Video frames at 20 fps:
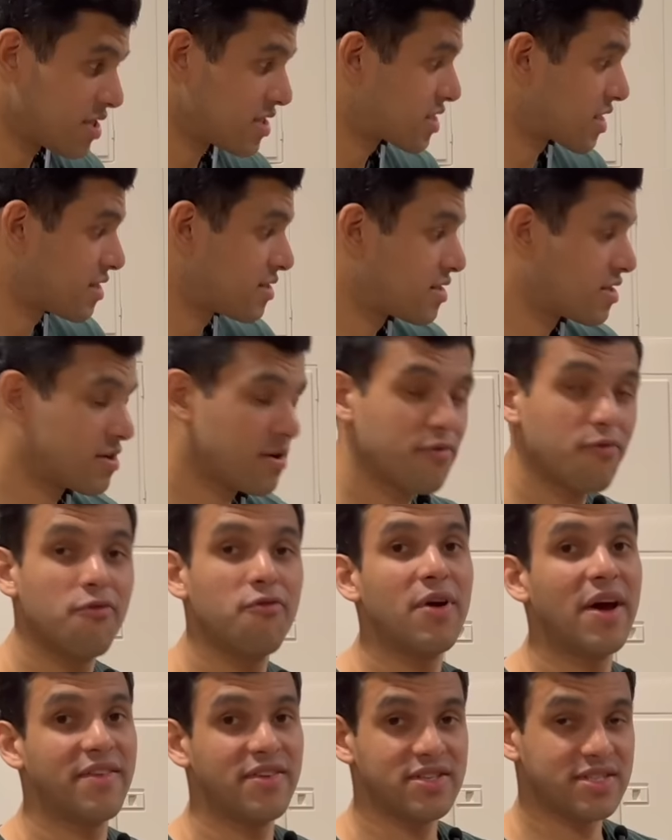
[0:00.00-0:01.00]
it's considered
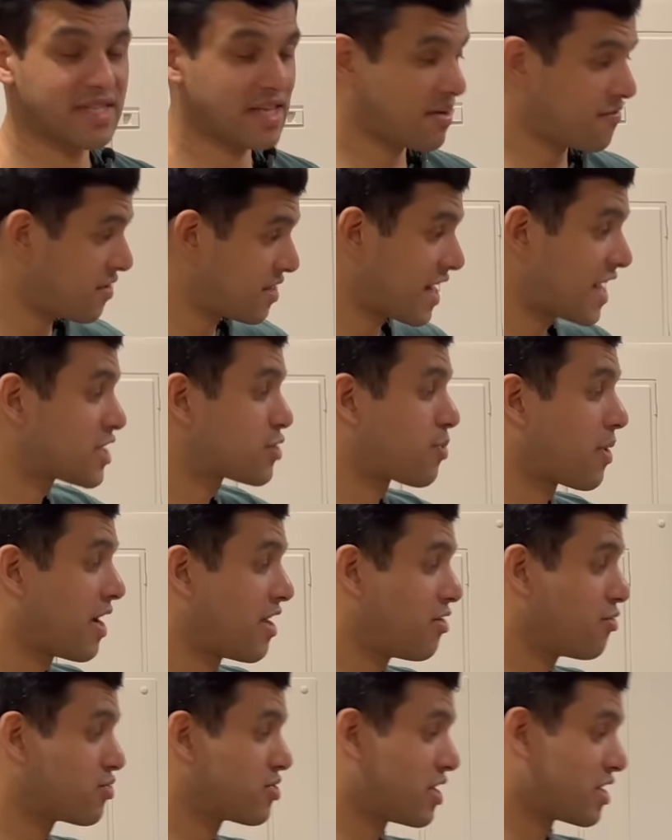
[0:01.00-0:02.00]
very safe, and that's why I
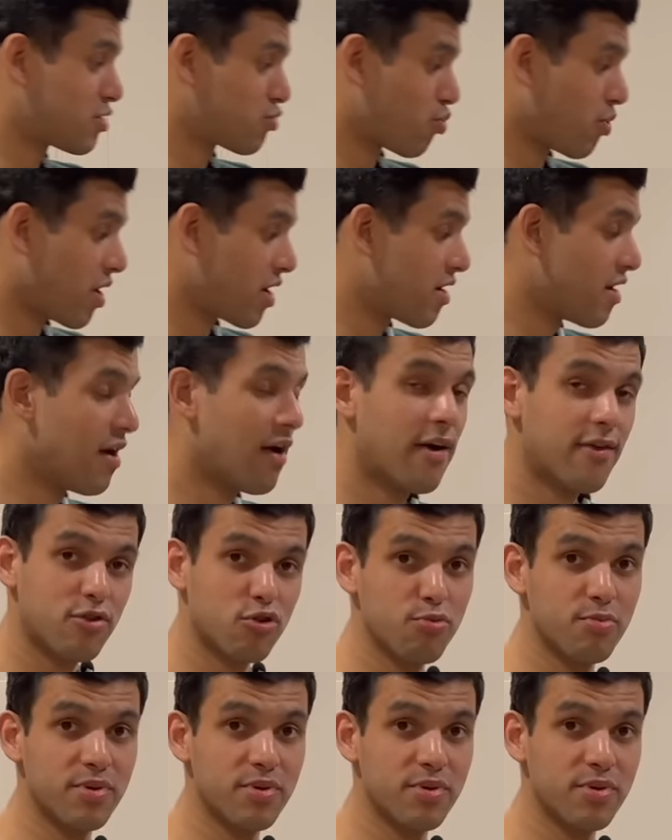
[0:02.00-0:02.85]
use this one to